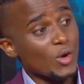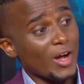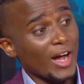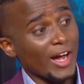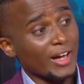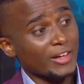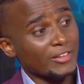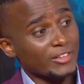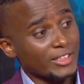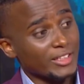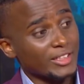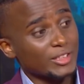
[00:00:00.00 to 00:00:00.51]
Who do
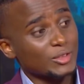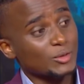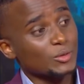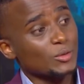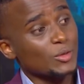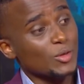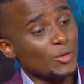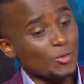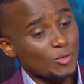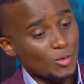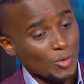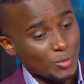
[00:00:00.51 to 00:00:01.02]
acrylics
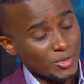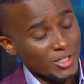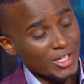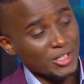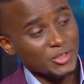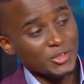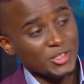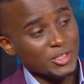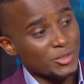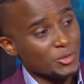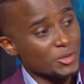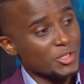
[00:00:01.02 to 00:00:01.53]
from
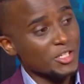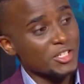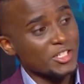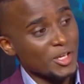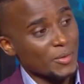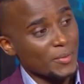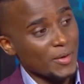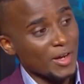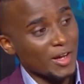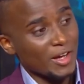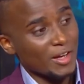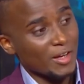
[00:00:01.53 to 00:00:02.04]
January to
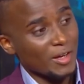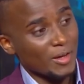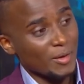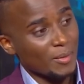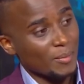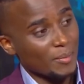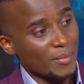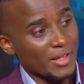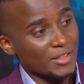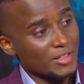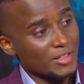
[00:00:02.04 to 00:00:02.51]
December. Month